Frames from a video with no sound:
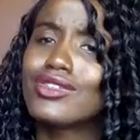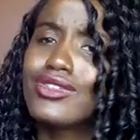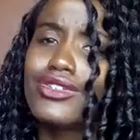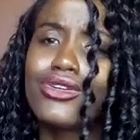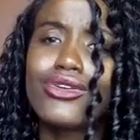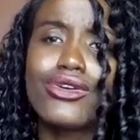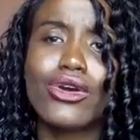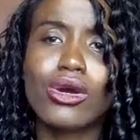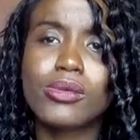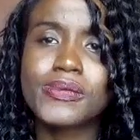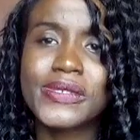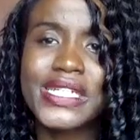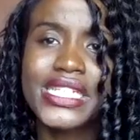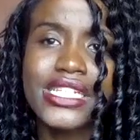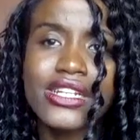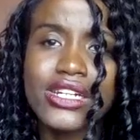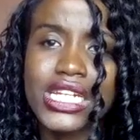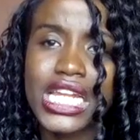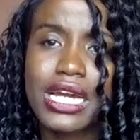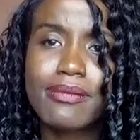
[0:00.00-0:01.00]

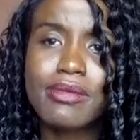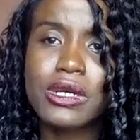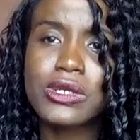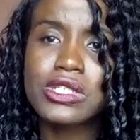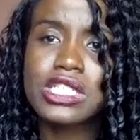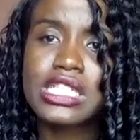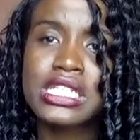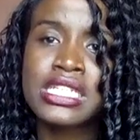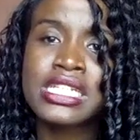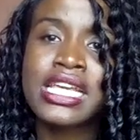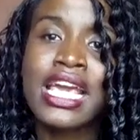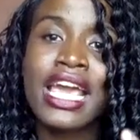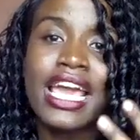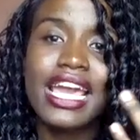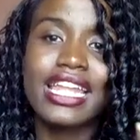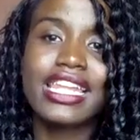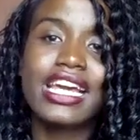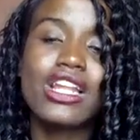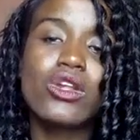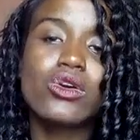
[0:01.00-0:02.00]
opinion about it.
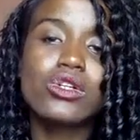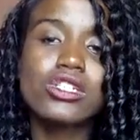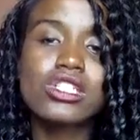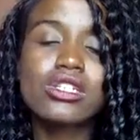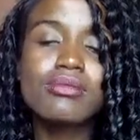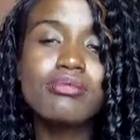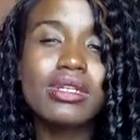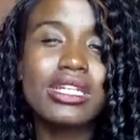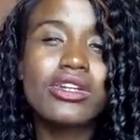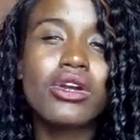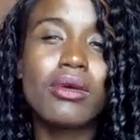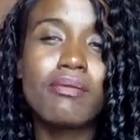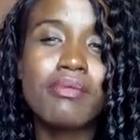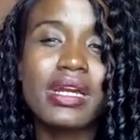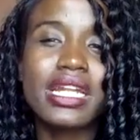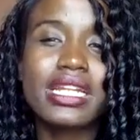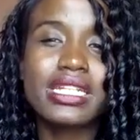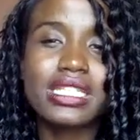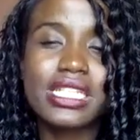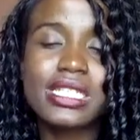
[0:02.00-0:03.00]
And I'll also be
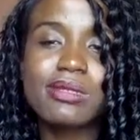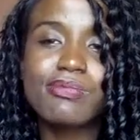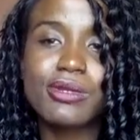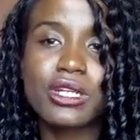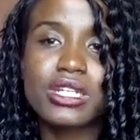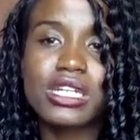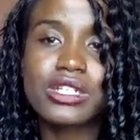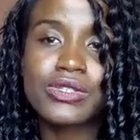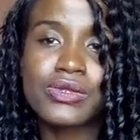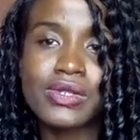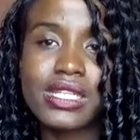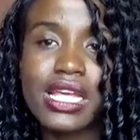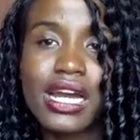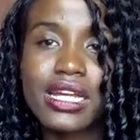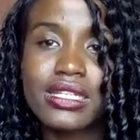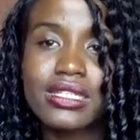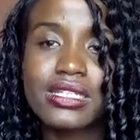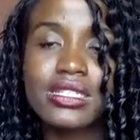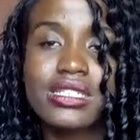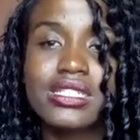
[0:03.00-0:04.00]
comparing these products with
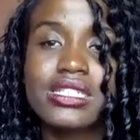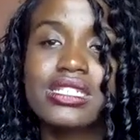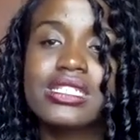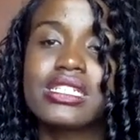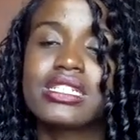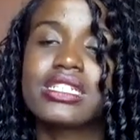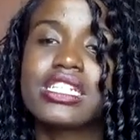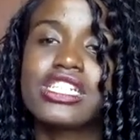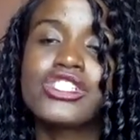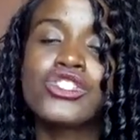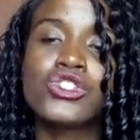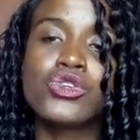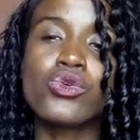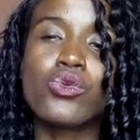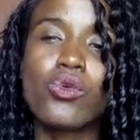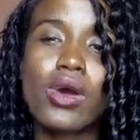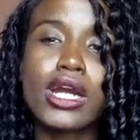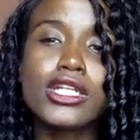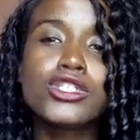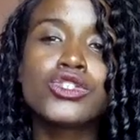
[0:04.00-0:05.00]
others, just in case
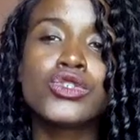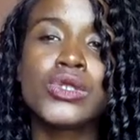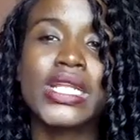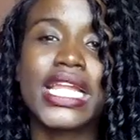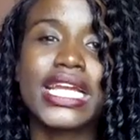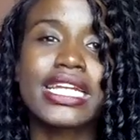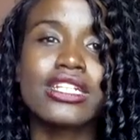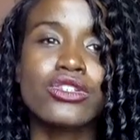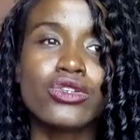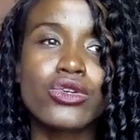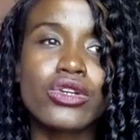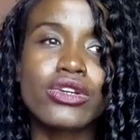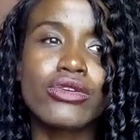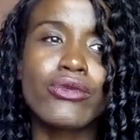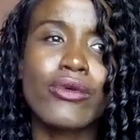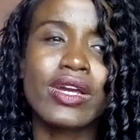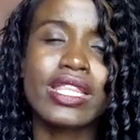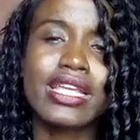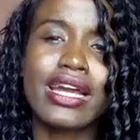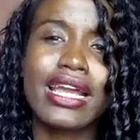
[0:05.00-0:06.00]
you want to like
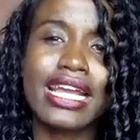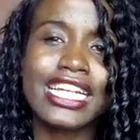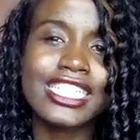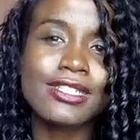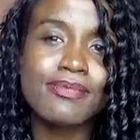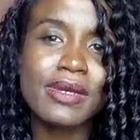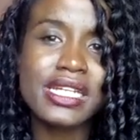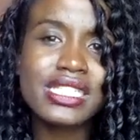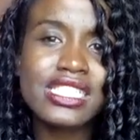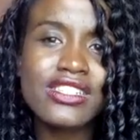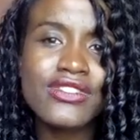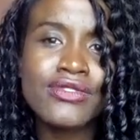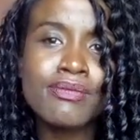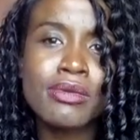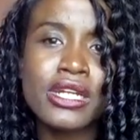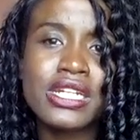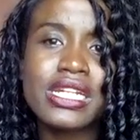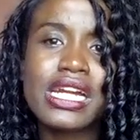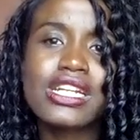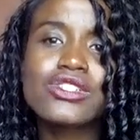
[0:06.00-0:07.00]
know whether
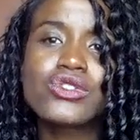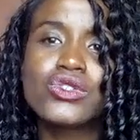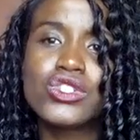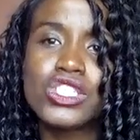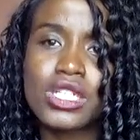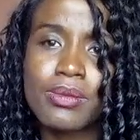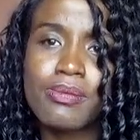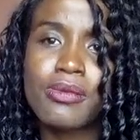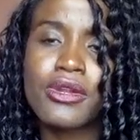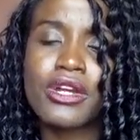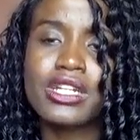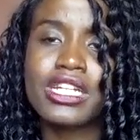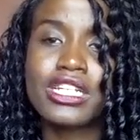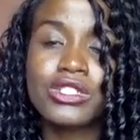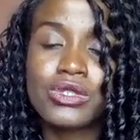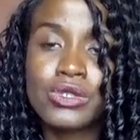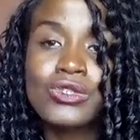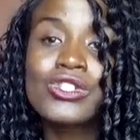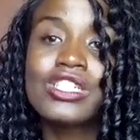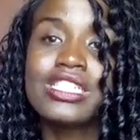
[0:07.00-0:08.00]
expensive products or cheap
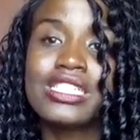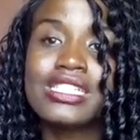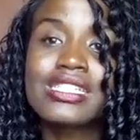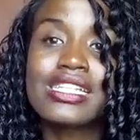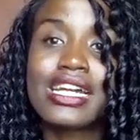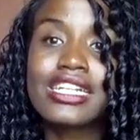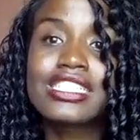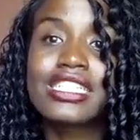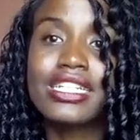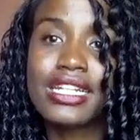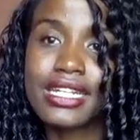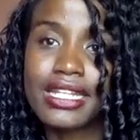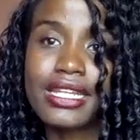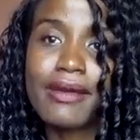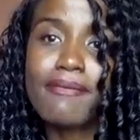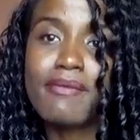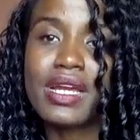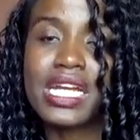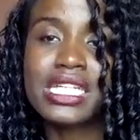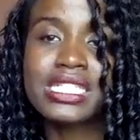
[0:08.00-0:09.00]
products, which one is actually
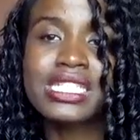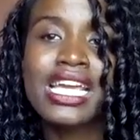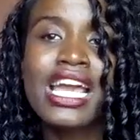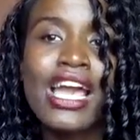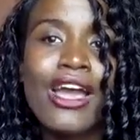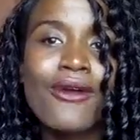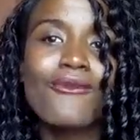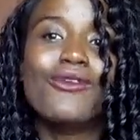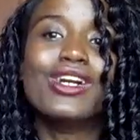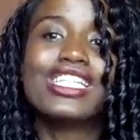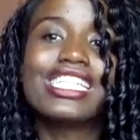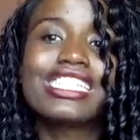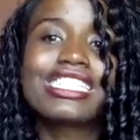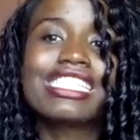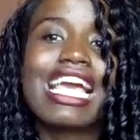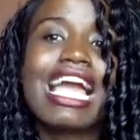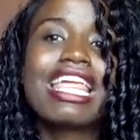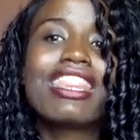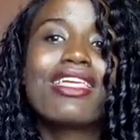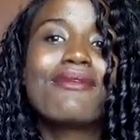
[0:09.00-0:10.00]
the best, whether
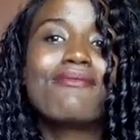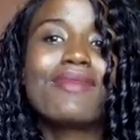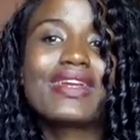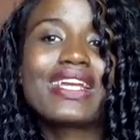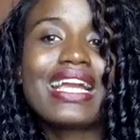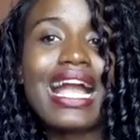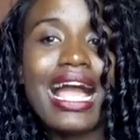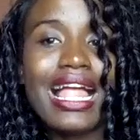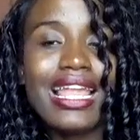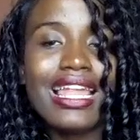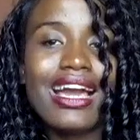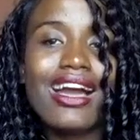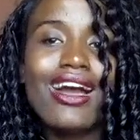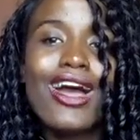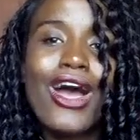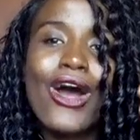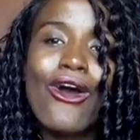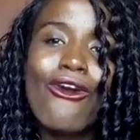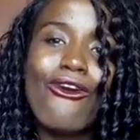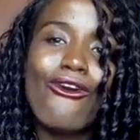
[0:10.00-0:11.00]
it's either
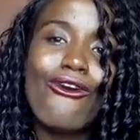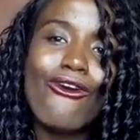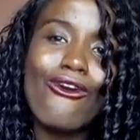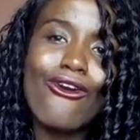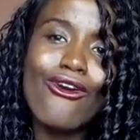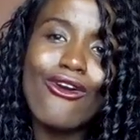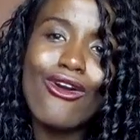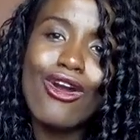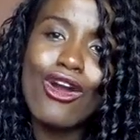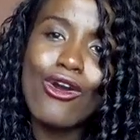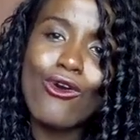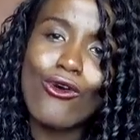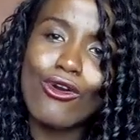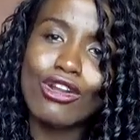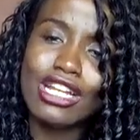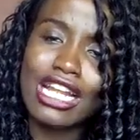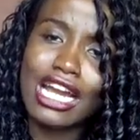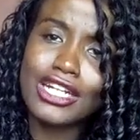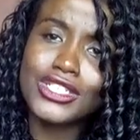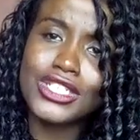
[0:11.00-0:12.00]
Makala or
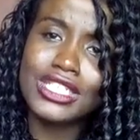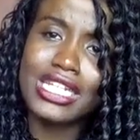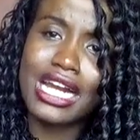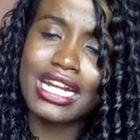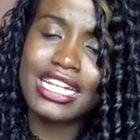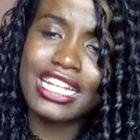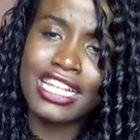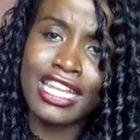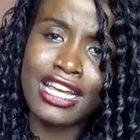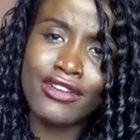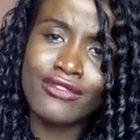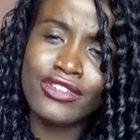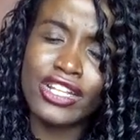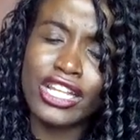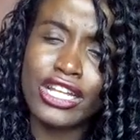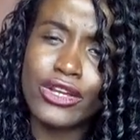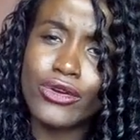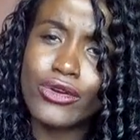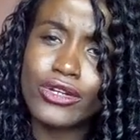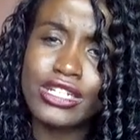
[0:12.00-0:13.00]
Nat Dark and
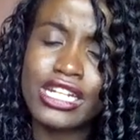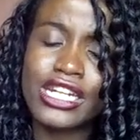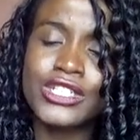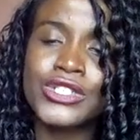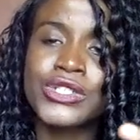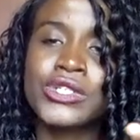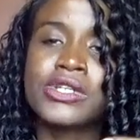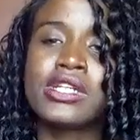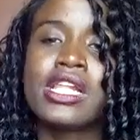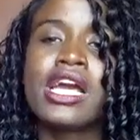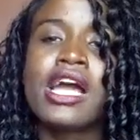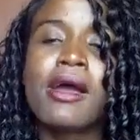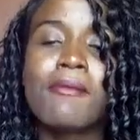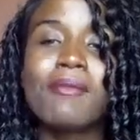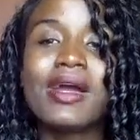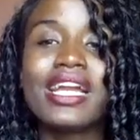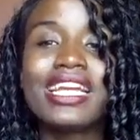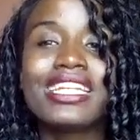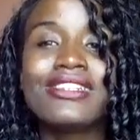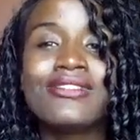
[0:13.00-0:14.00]
Lovely or natural.
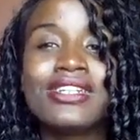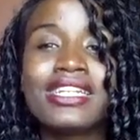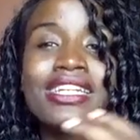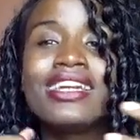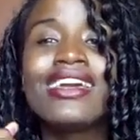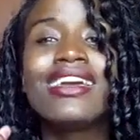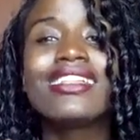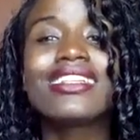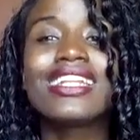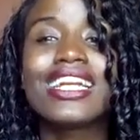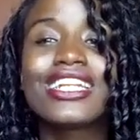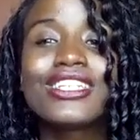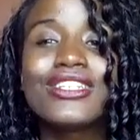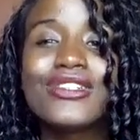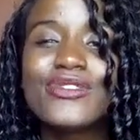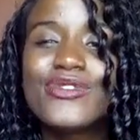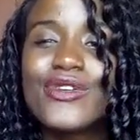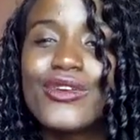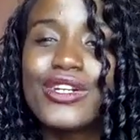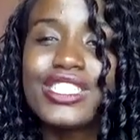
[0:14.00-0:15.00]
But anyway, thank
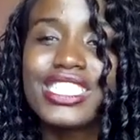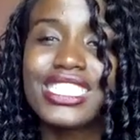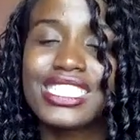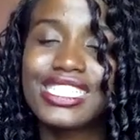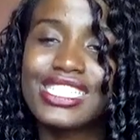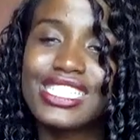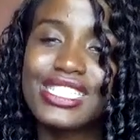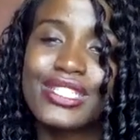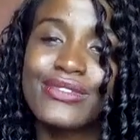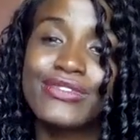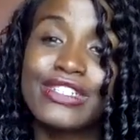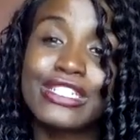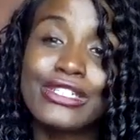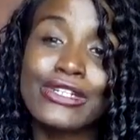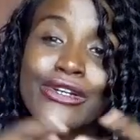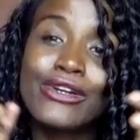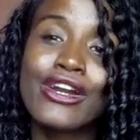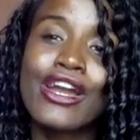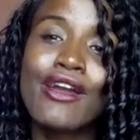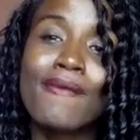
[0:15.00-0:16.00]
you for watching this
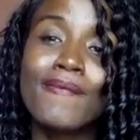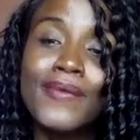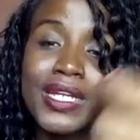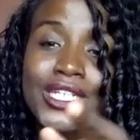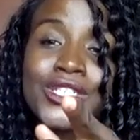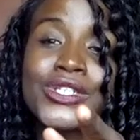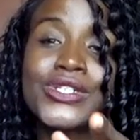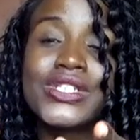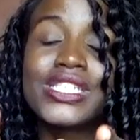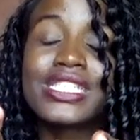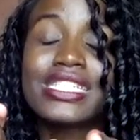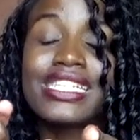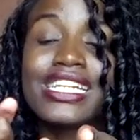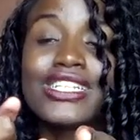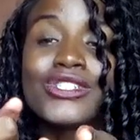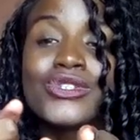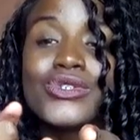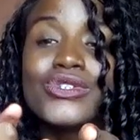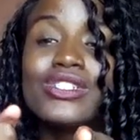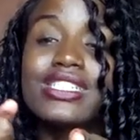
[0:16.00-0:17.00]
video. Make sure you
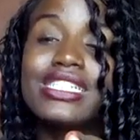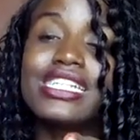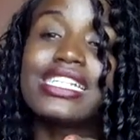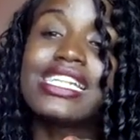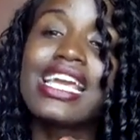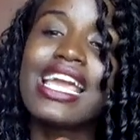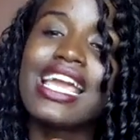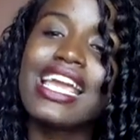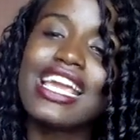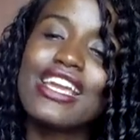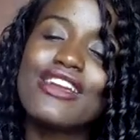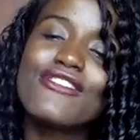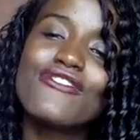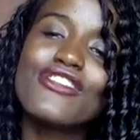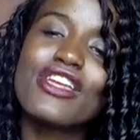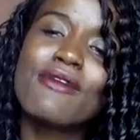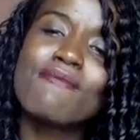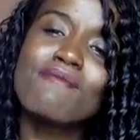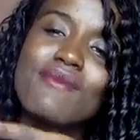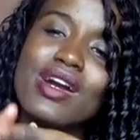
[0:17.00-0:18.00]
stay tuned in
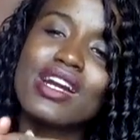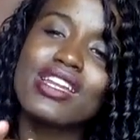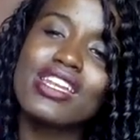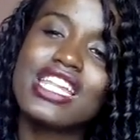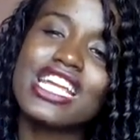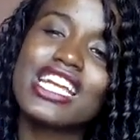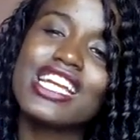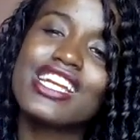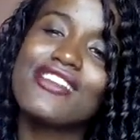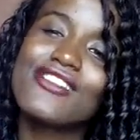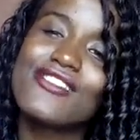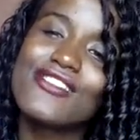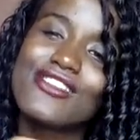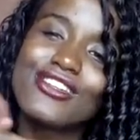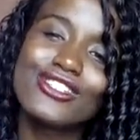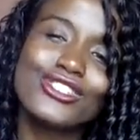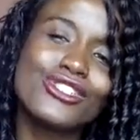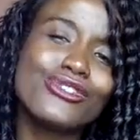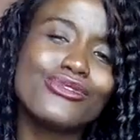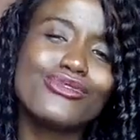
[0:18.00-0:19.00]
every Monday,
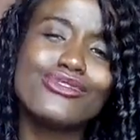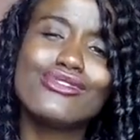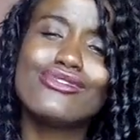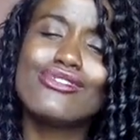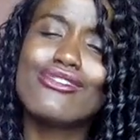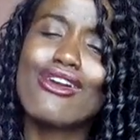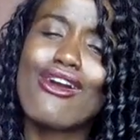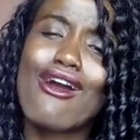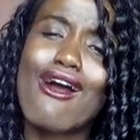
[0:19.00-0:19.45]
Tuesday,